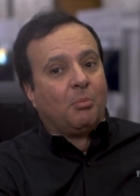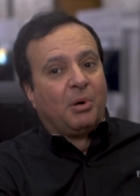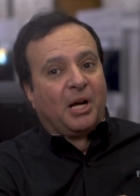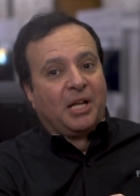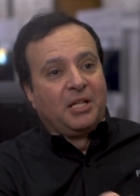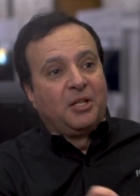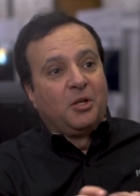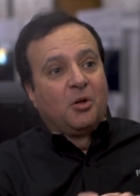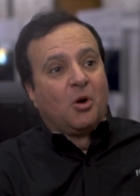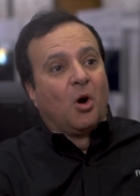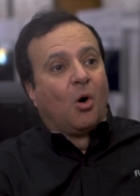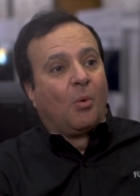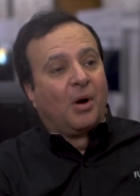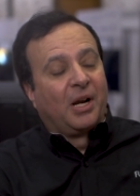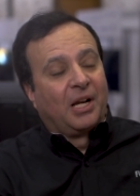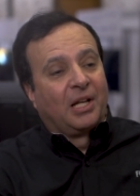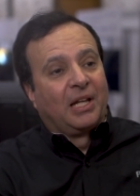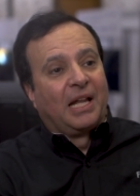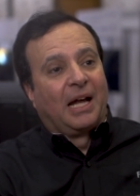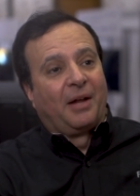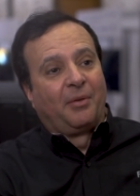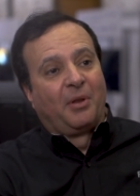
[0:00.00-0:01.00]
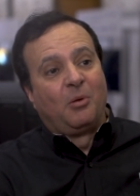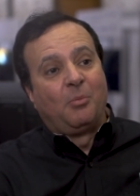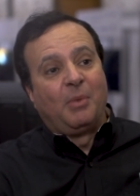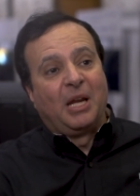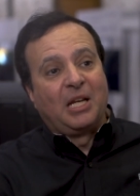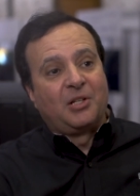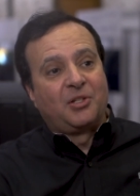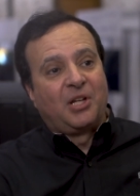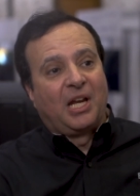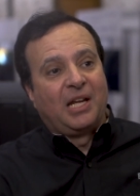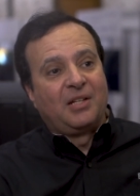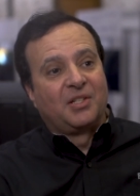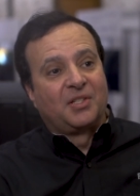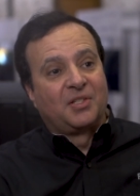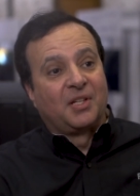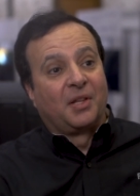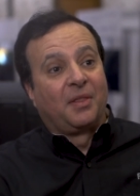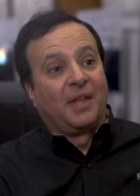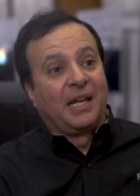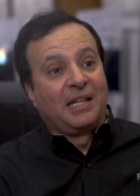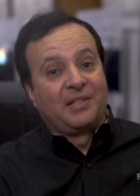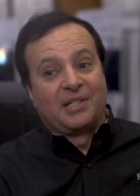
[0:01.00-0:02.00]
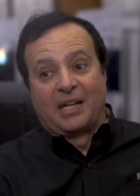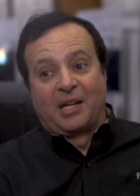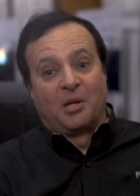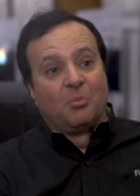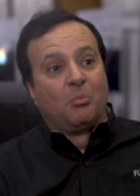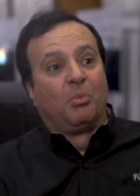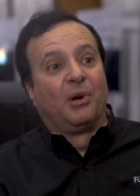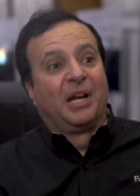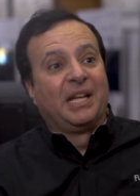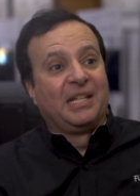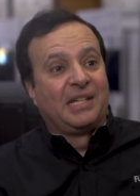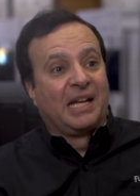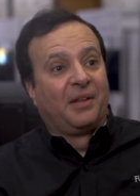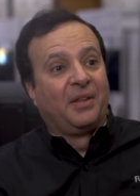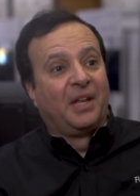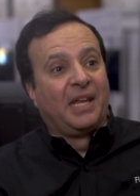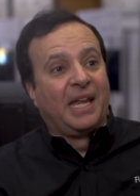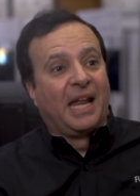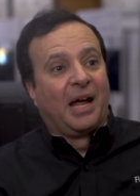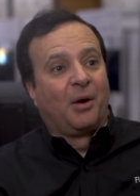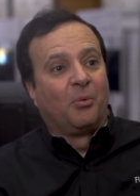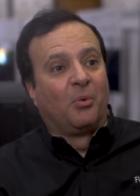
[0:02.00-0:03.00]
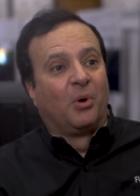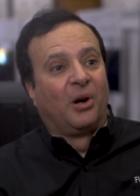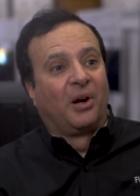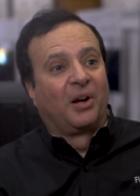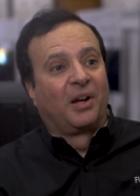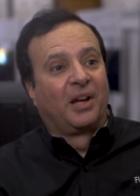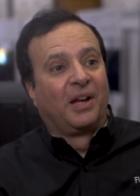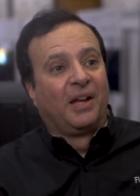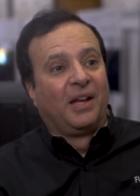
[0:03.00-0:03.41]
but you don't want to allow them to make changes to things that can bring down the network.